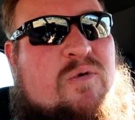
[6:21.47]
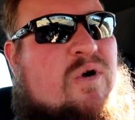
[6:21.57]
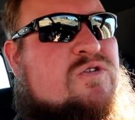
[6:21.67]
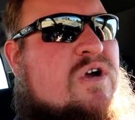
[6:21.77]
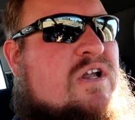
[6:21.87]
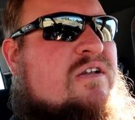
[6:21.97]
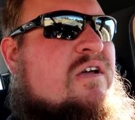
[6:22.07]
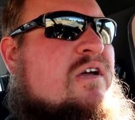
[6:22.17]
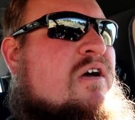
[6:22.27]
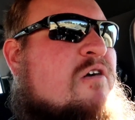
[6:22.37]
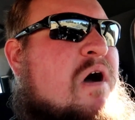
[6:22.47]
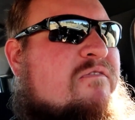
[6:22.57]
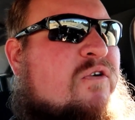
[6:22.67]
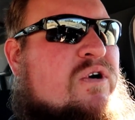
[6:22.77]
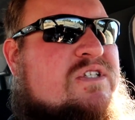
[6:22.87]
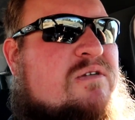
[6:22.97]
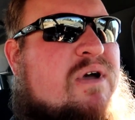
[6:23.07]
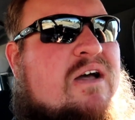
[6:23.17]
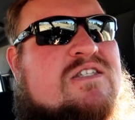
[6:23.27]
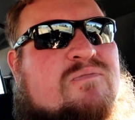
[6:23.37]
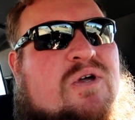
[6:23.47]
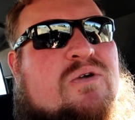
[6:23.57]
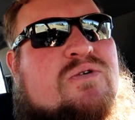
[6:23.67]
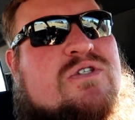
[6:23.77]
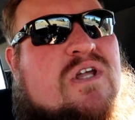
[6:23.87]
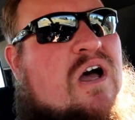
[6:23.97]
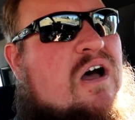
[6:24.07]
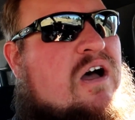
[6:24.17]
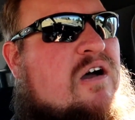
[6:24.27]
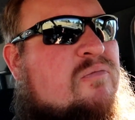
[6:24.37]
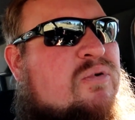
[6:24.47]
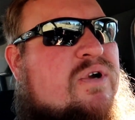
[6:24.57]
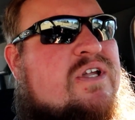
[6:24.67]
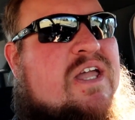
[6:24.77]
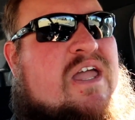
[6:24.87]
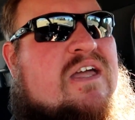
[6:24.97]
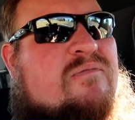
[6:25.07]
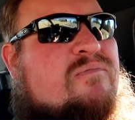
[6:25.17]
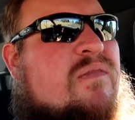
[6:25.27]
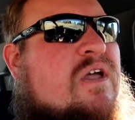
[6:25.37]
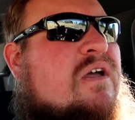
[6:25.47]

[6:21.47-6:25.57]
It was running about 14 pounds of boost pre-cam